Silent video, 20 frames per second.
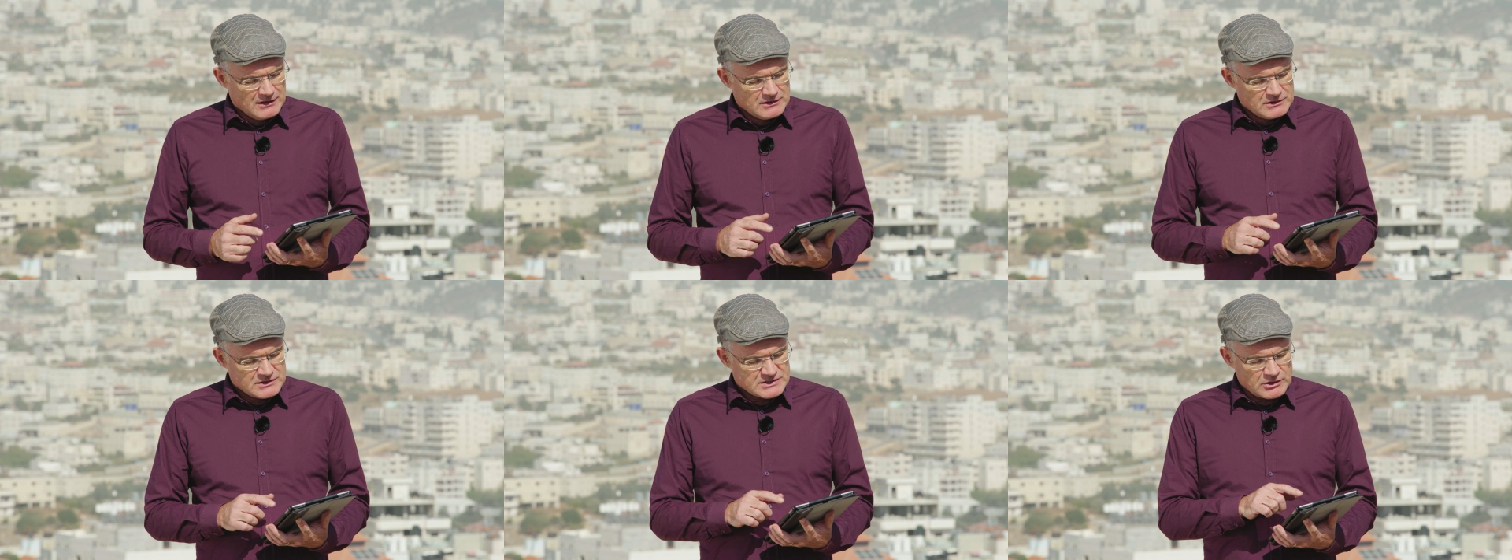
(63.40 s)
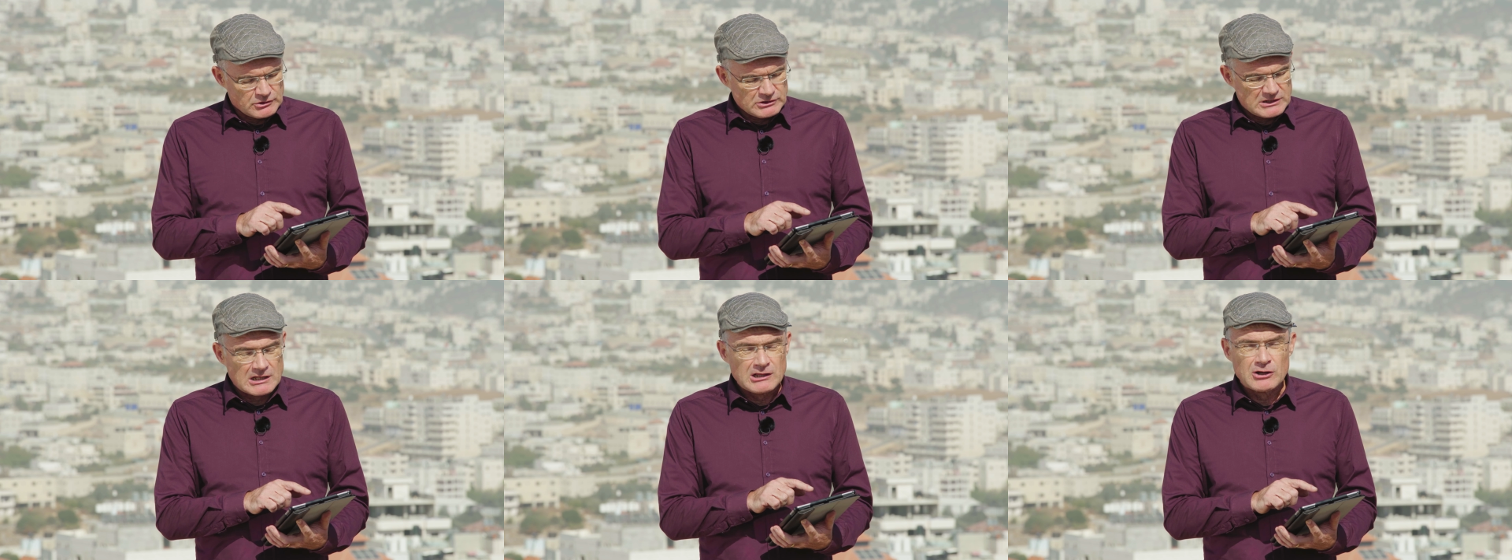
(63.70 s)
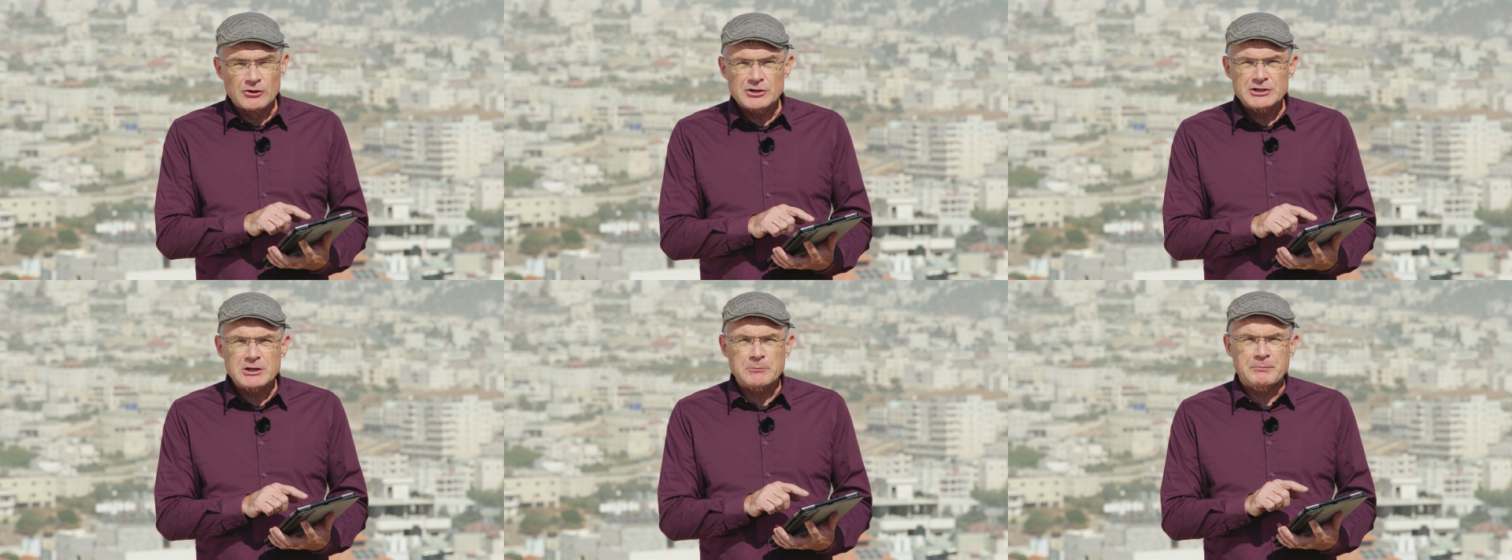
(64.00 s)
So the
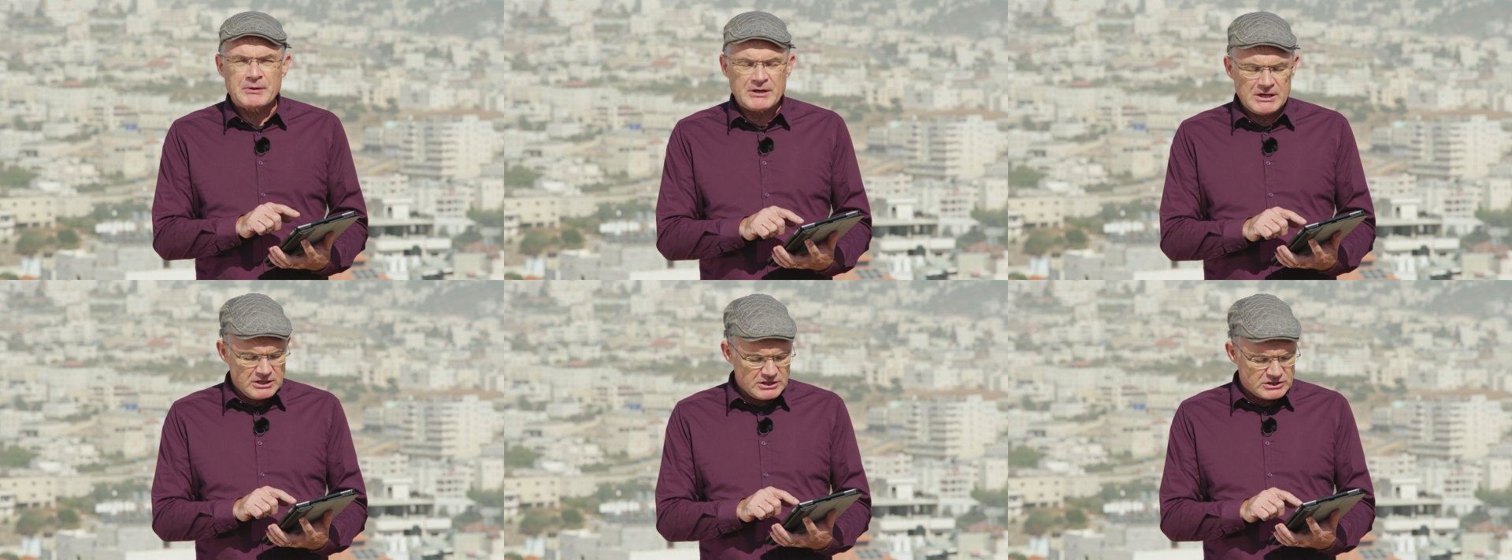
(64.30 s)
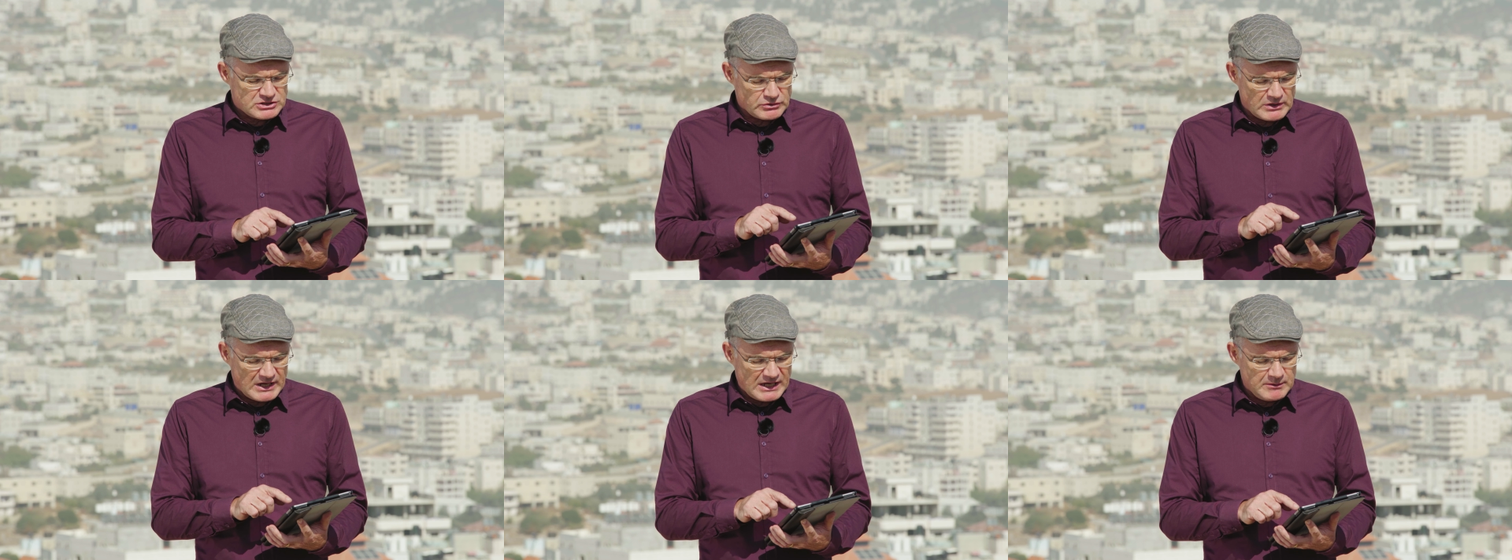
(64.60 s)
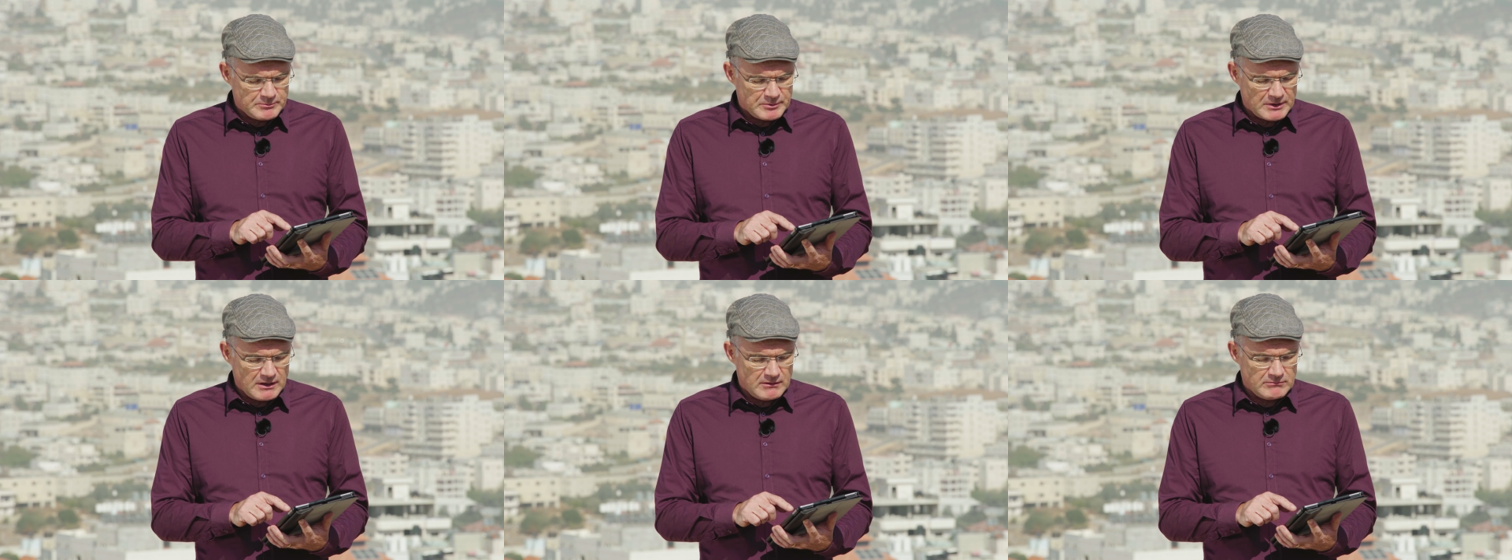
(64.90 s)
Lord appeared to
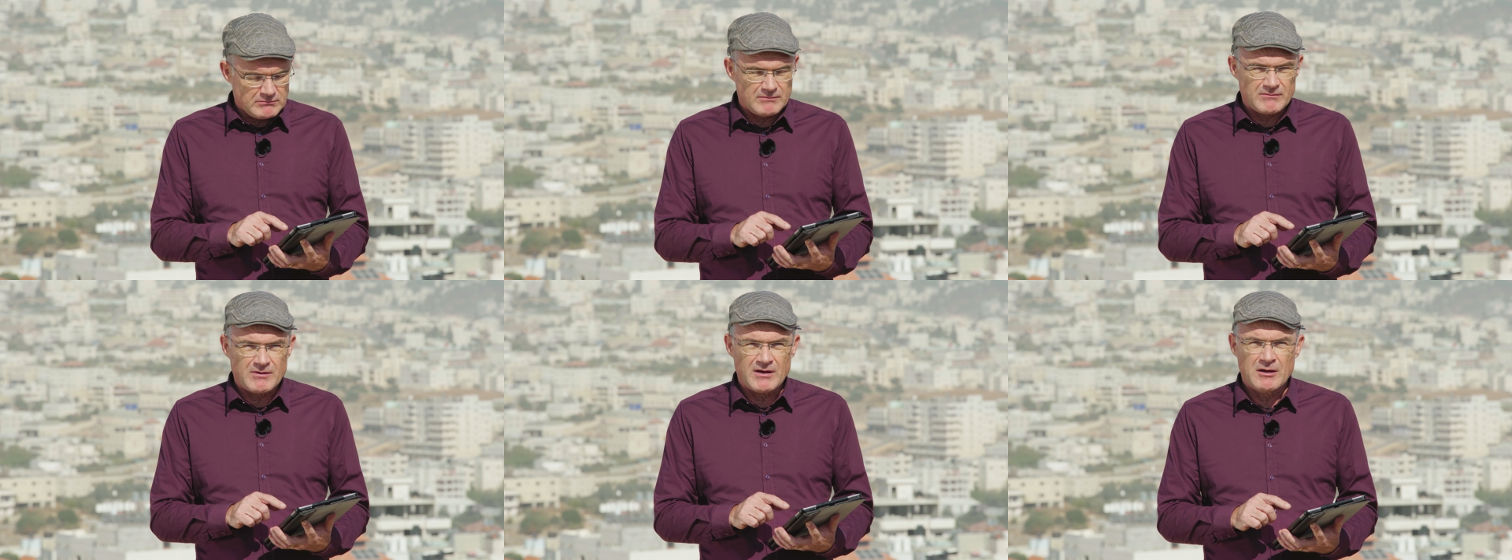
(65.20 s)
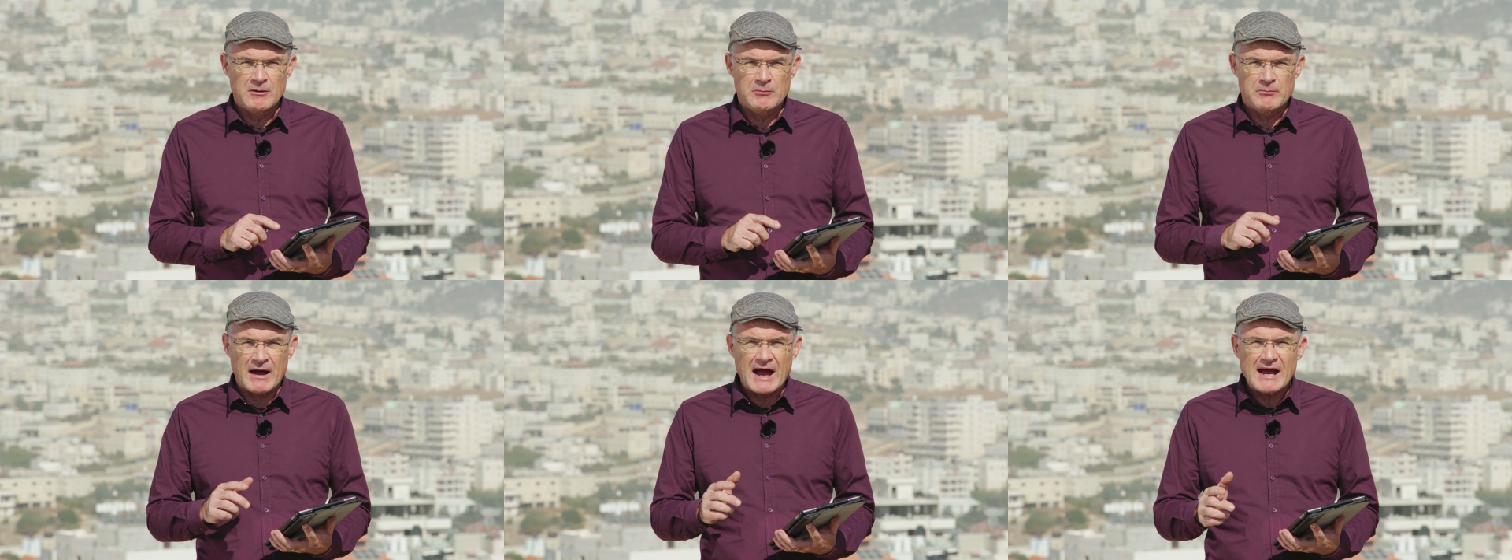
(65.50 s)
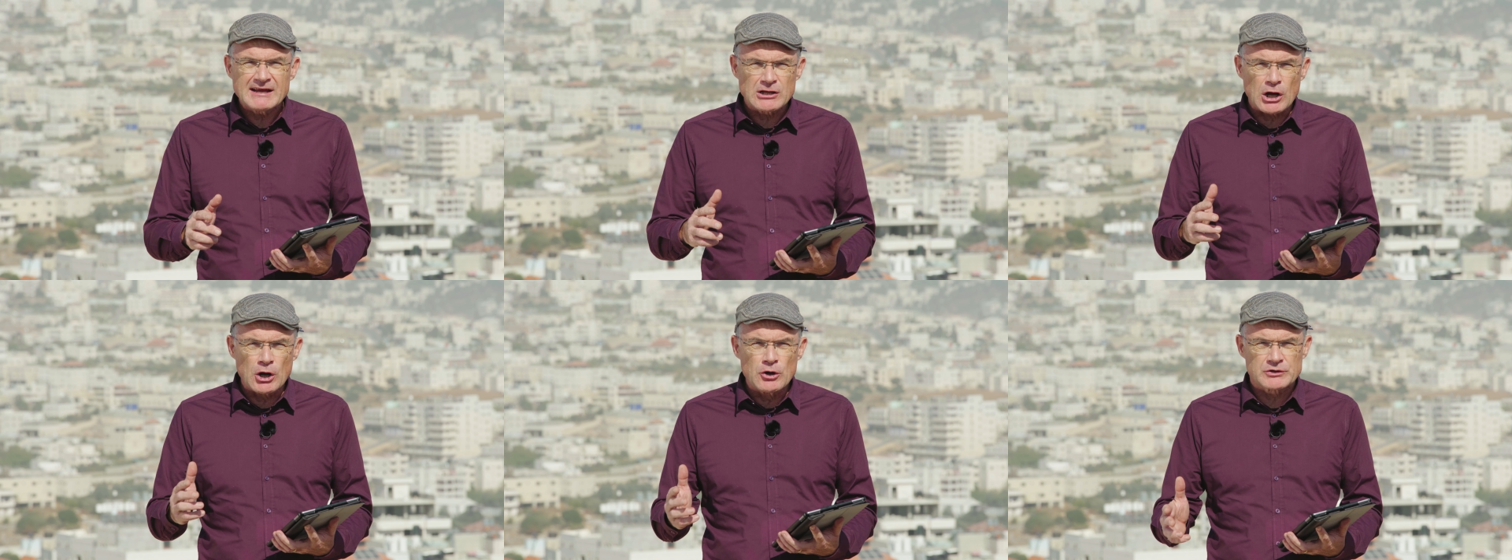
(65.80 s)
Abram
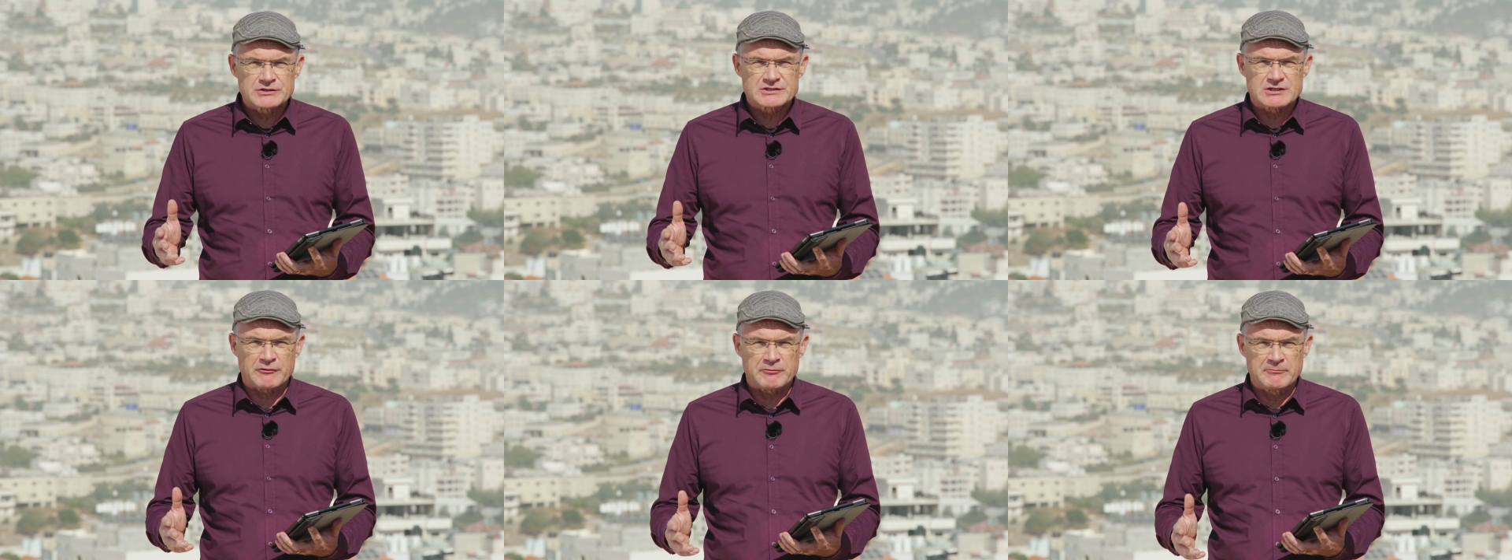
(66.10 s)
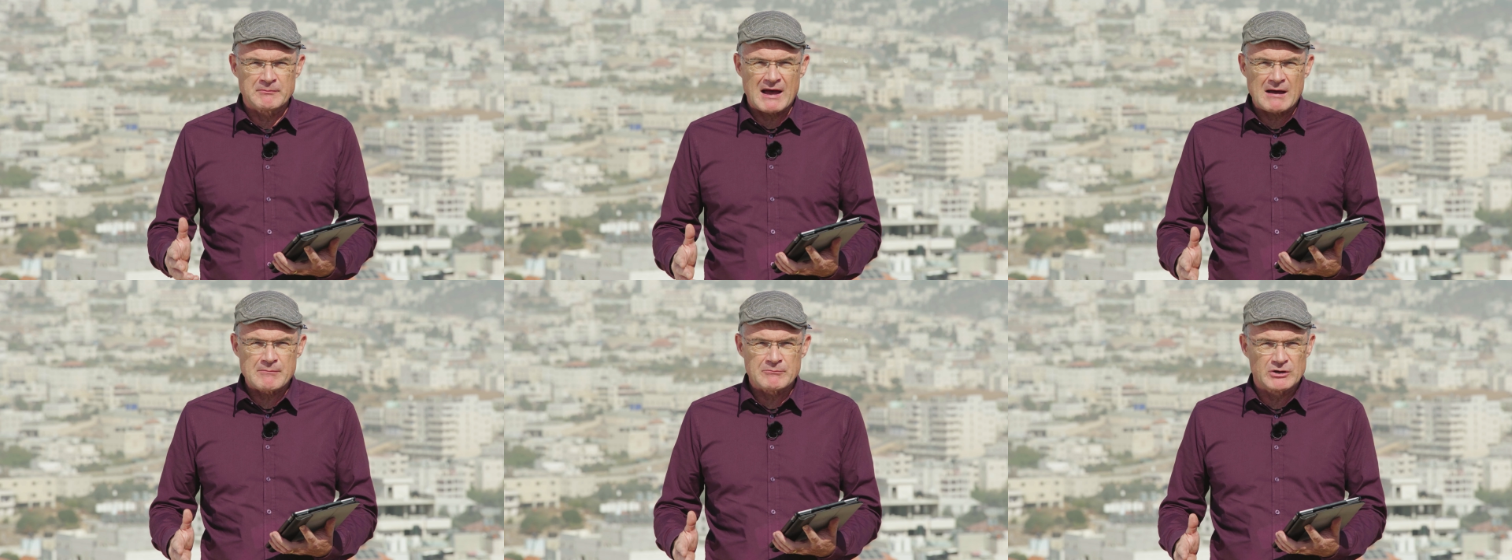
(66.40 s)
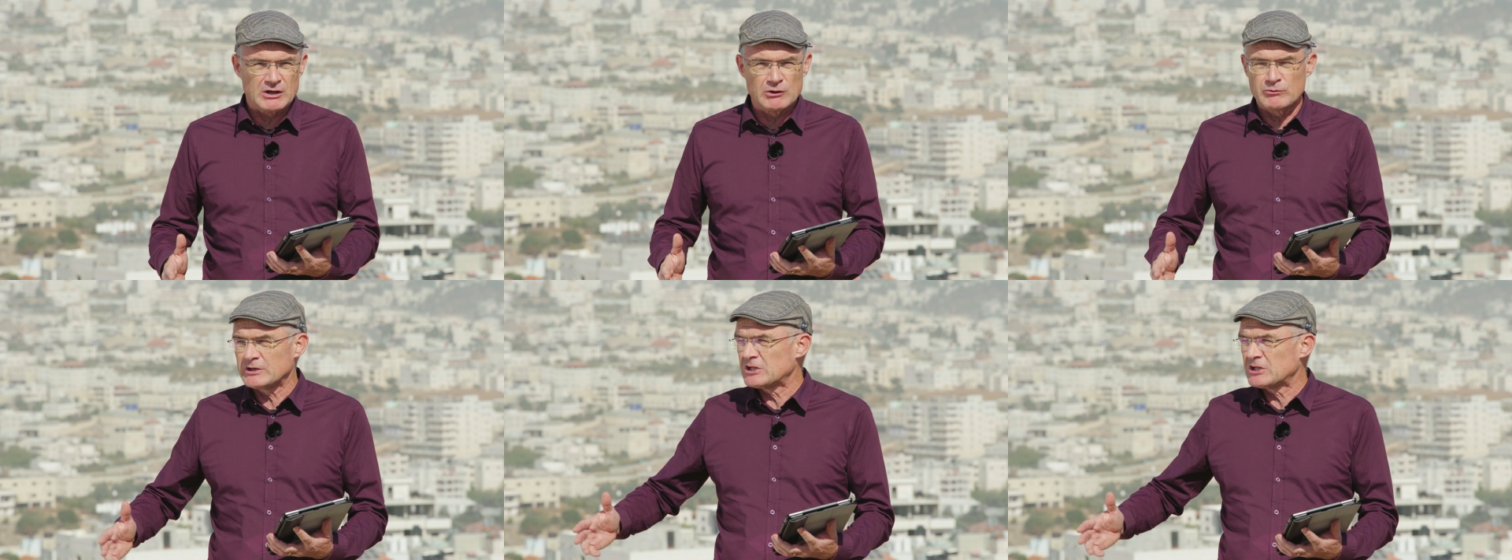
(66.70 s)
by the oaks of Mamre.